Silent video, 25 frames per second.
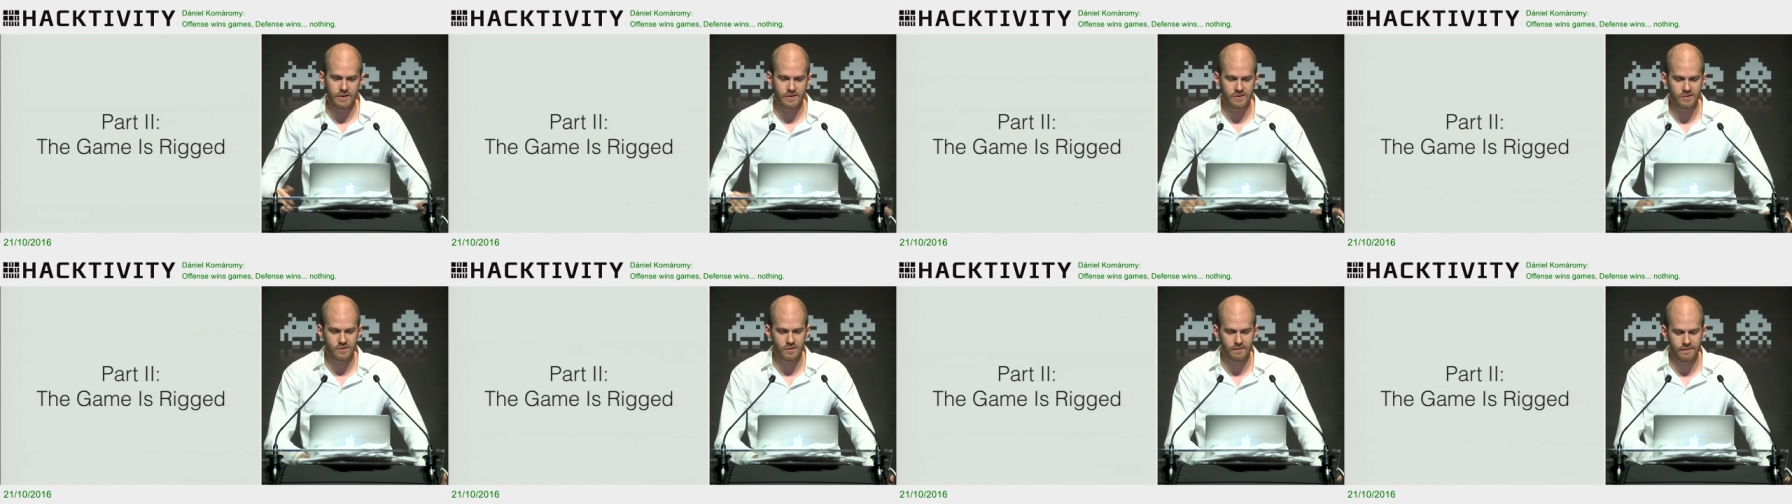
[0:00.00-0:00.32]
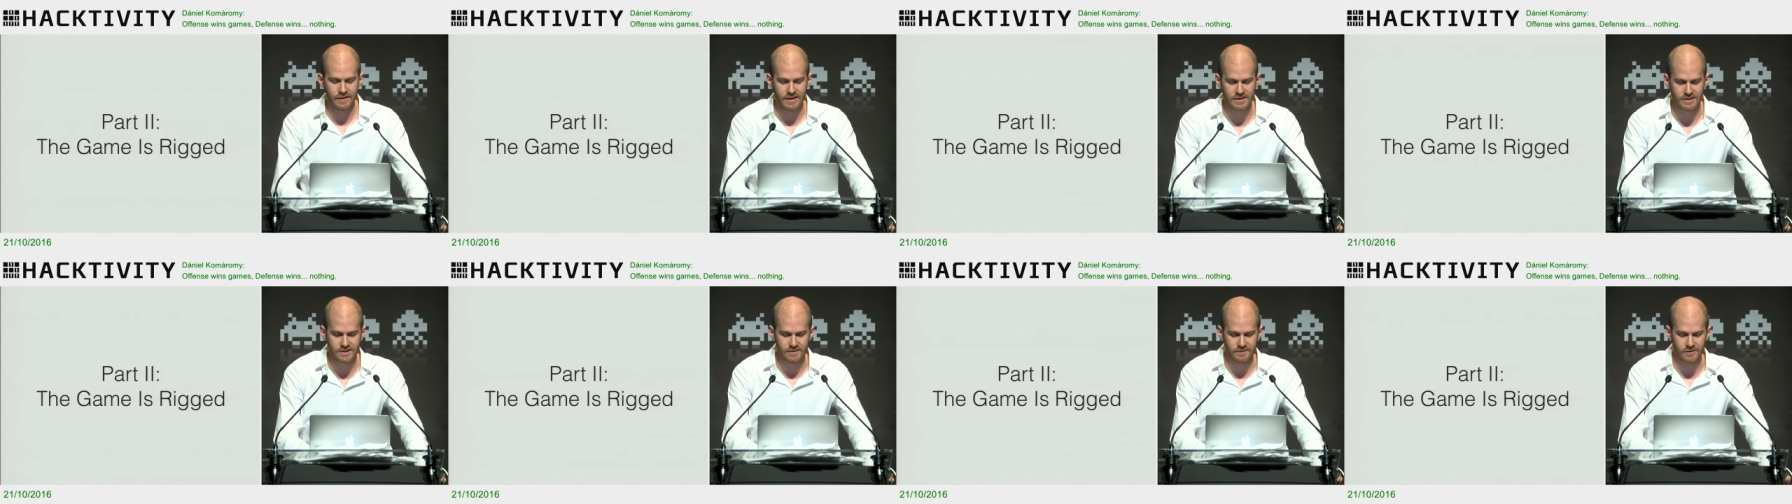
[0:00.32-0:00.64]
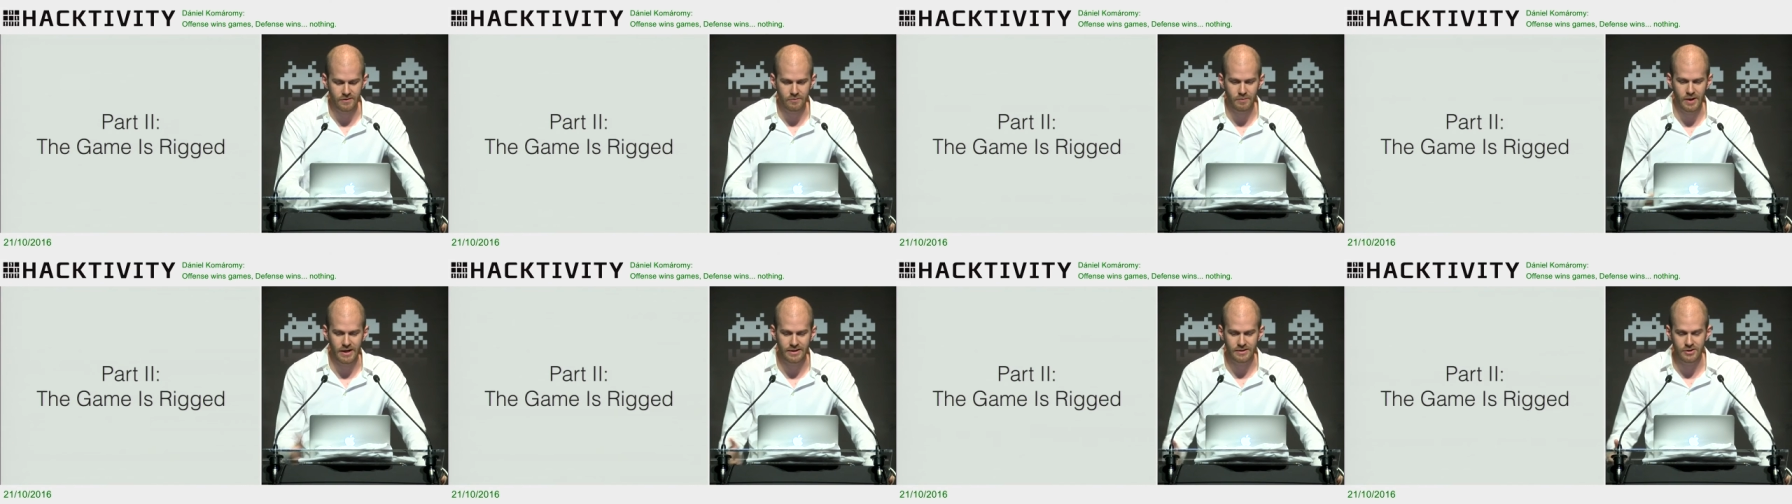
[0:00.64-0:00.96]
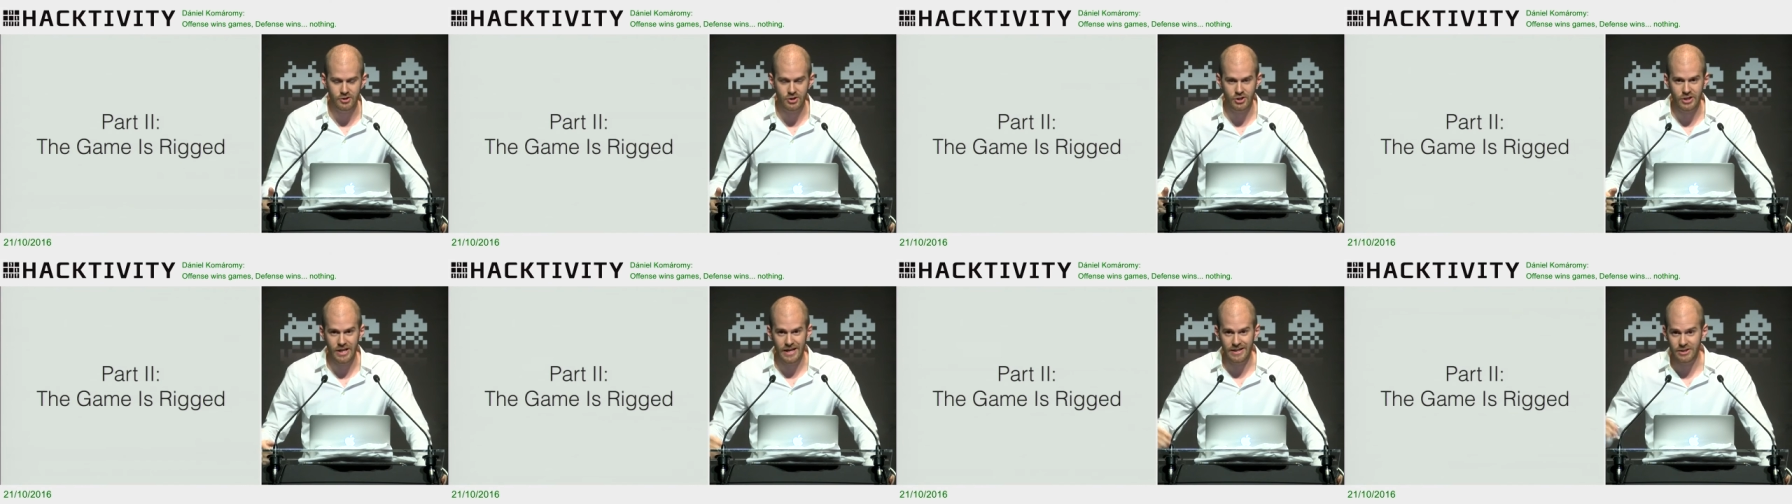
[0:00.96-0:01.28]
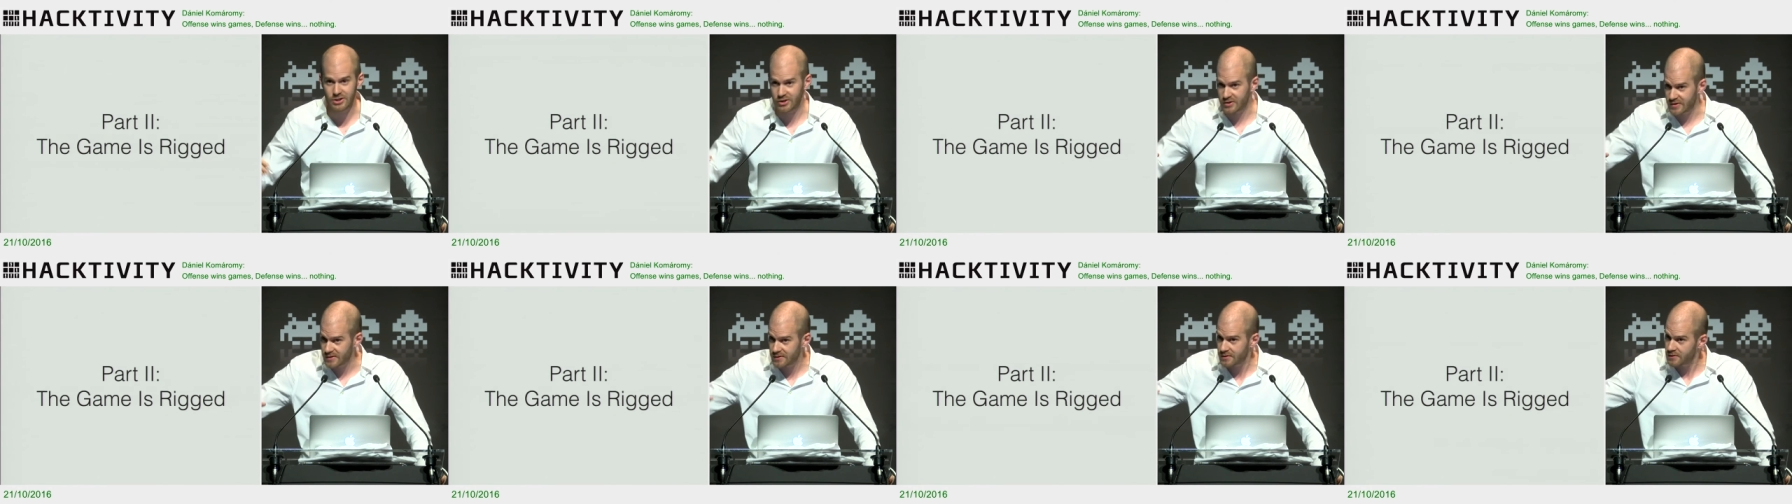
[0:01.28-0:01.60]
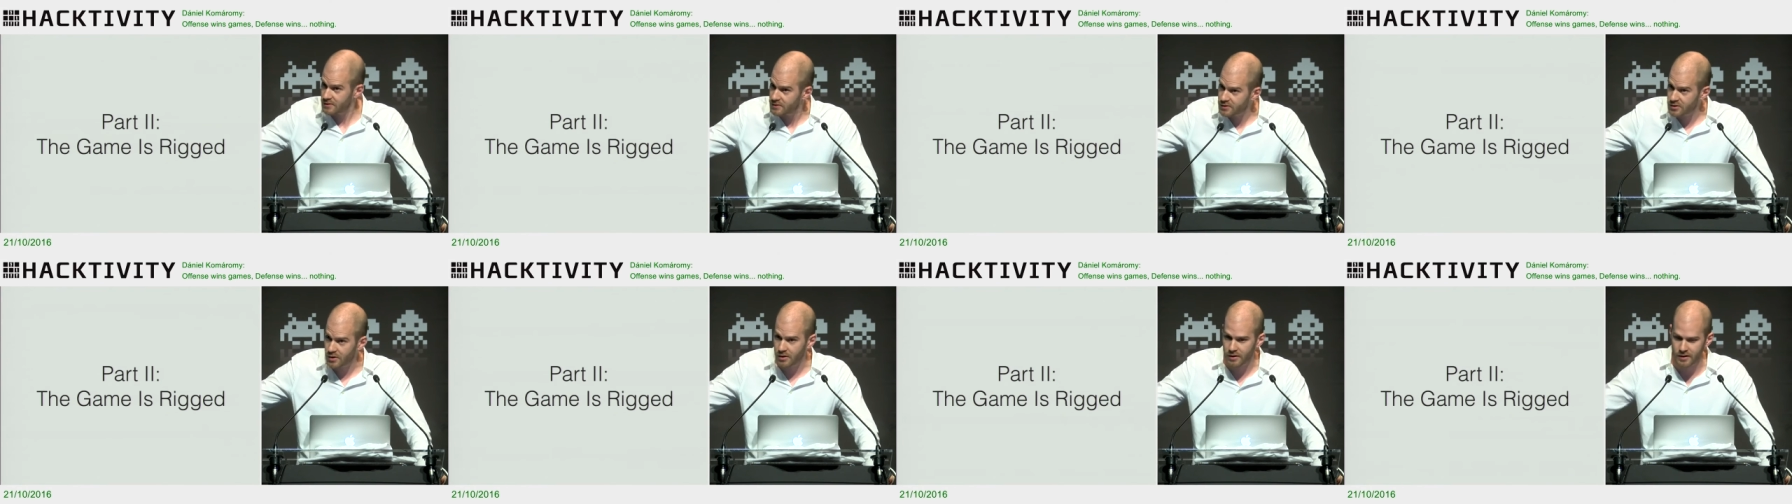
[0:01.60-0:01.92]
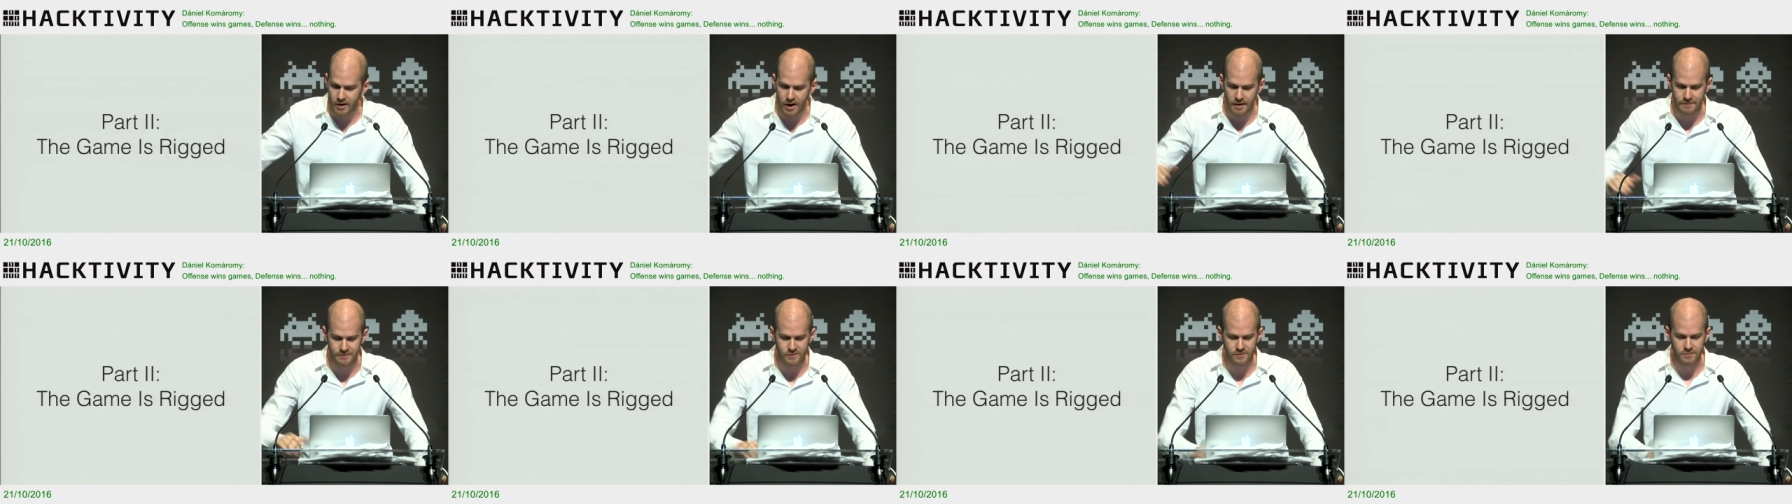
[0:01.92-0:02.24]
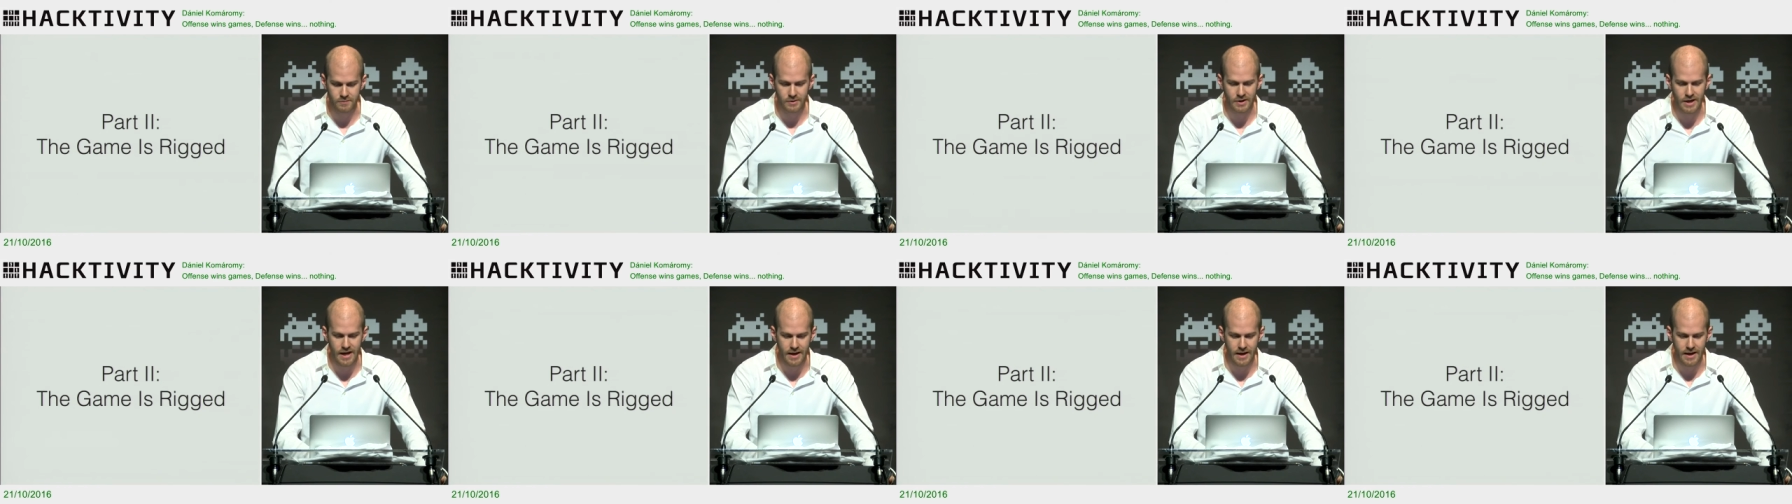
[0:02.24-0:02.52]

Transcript: this offensive advantage that just sort of comes from the